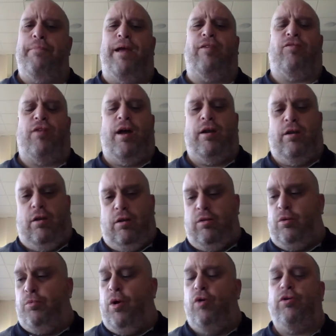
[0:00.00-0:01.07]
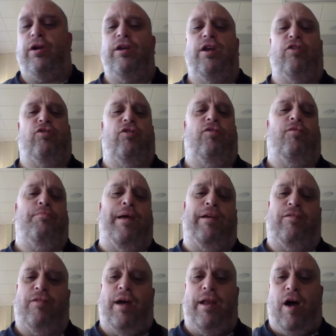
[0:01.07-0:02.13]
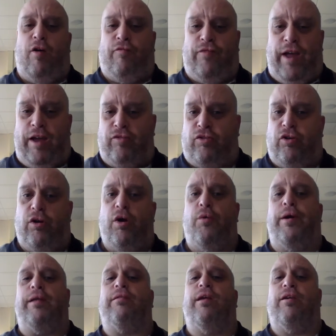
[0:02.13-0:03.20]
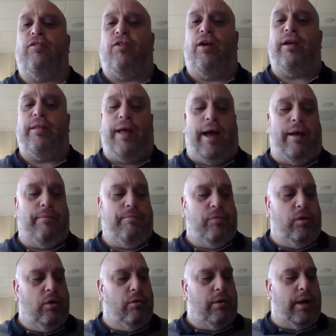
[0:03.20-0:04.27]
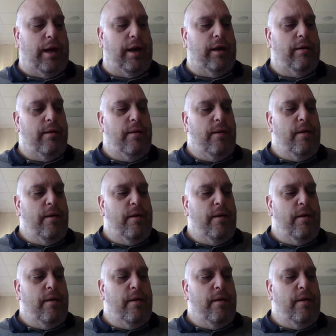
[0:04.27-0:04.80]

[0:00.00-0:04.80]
based on the road conditions, based on how fast you're going, things like that. Okay?